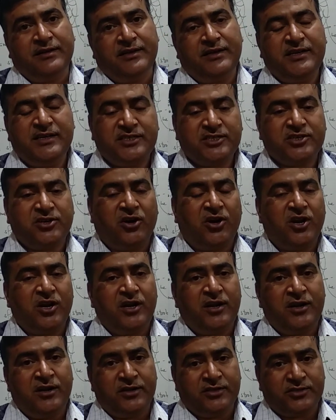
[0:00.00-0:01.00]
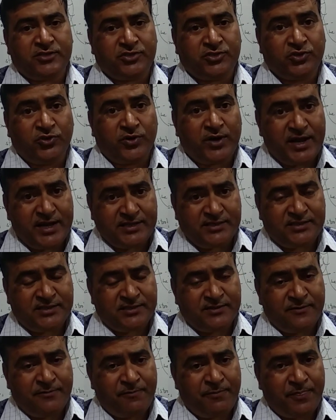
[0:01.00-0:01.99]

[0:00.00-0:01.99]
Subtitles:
is called Spores.